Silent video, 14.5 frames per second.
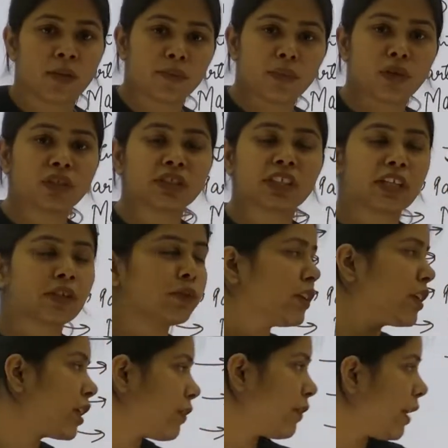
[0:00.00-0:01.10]
because it would
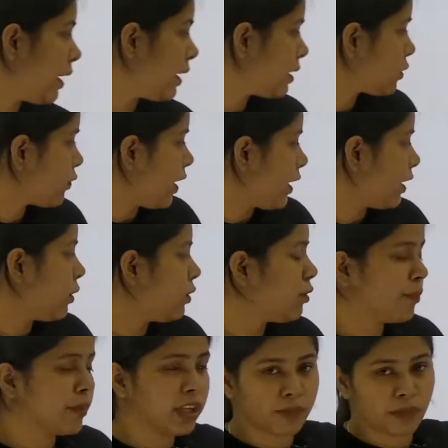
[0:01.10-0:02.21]
require to find out
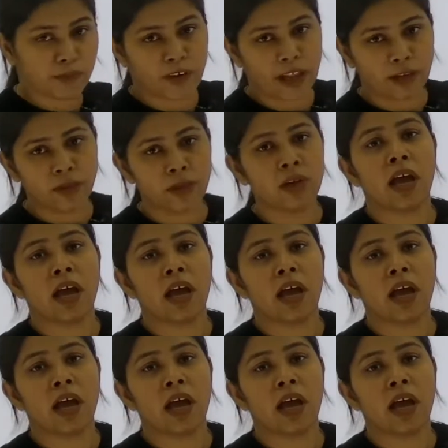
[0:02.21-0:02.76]
minimum value.